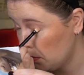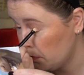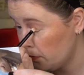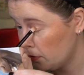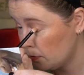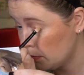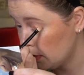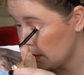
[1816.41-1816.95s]

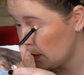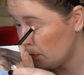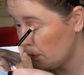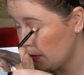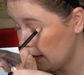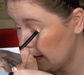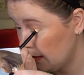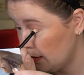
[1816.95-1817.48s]
formula,
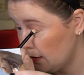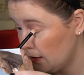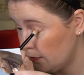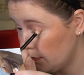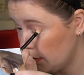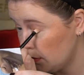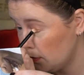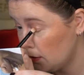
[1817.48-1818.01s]
but
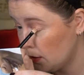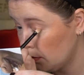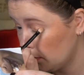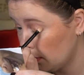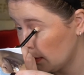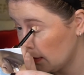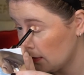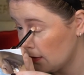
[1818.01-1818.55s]
if you don't
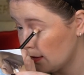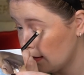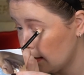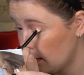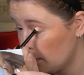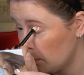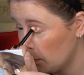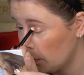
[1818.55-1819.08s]
like the
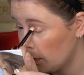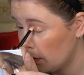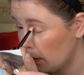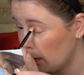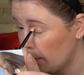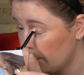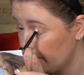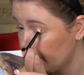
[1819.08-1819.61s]
kind of
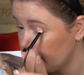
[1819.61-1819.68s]
more